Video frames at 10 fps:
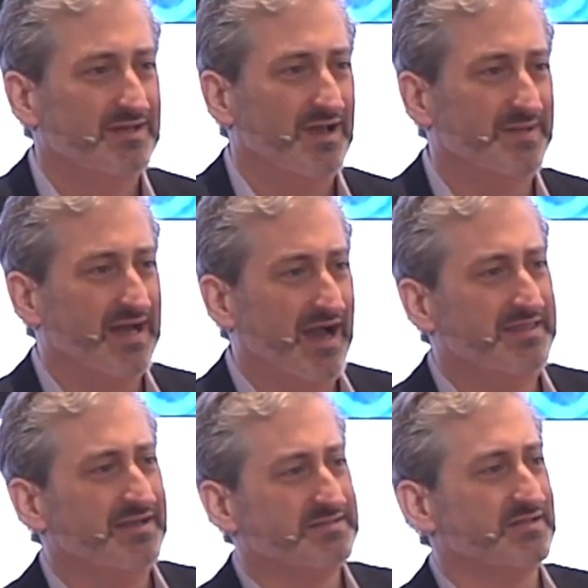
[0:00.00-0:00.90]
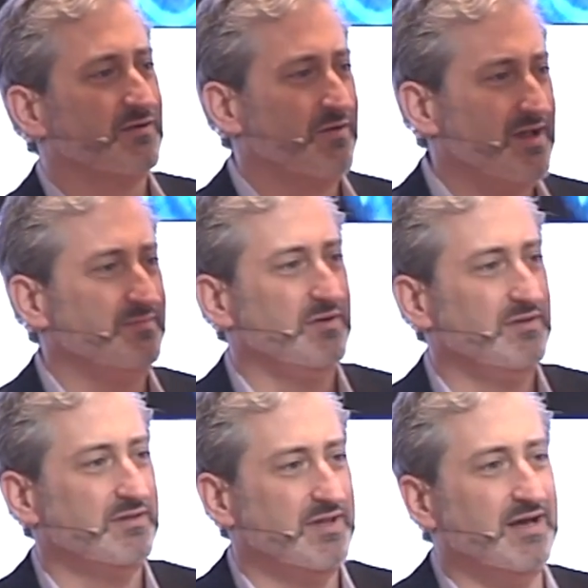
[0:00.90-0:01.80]
I mean, I think it's
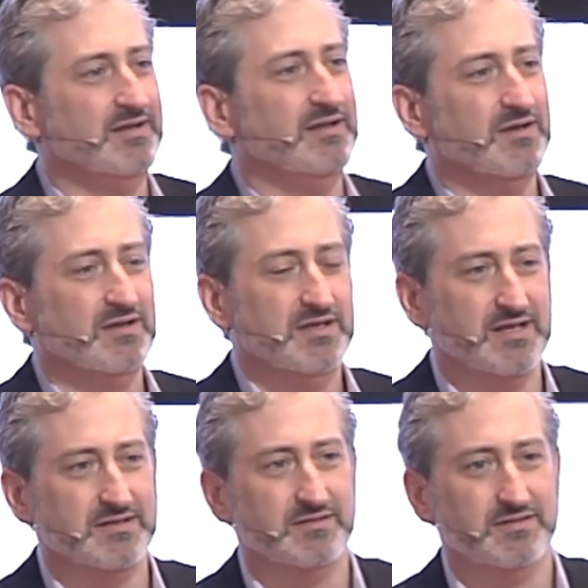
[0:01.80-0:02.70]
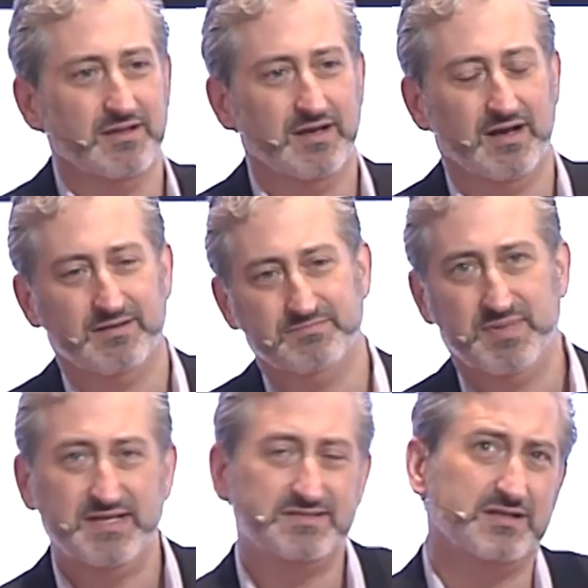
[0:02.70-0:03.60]
incredible that in
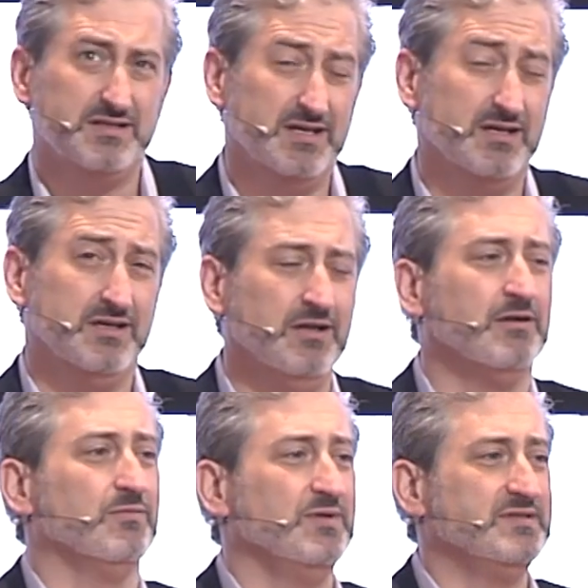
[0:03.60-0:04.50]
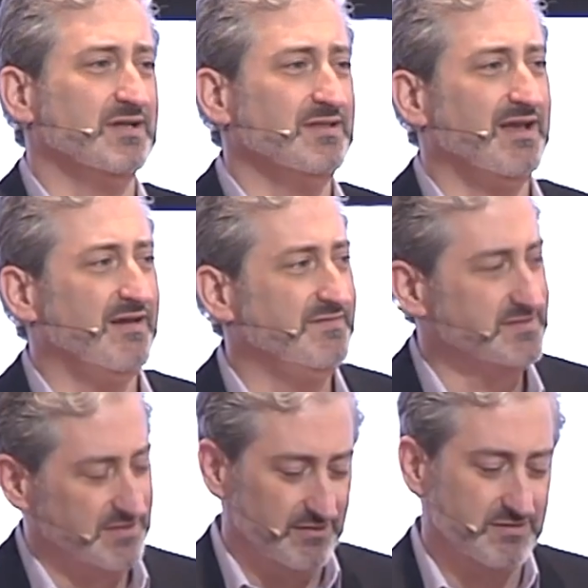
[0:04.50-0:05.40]
basically a year, we suddenly have
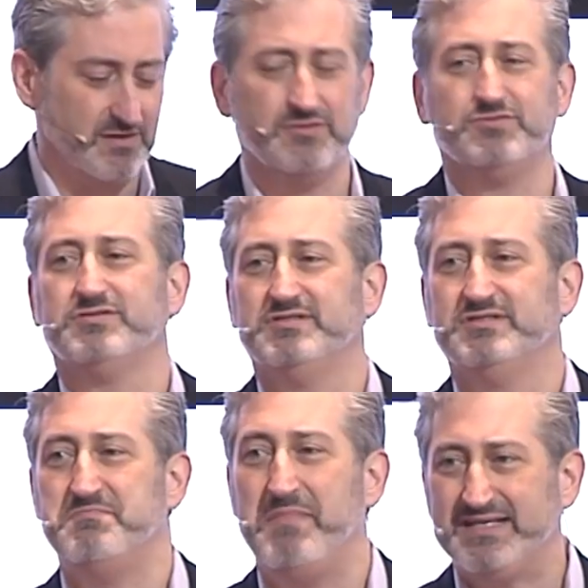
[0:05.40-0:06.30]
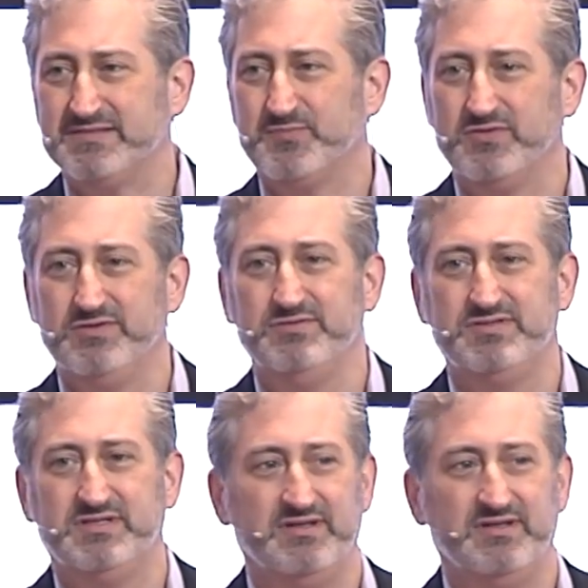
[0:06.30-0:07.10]
these little cartridges mass-produced in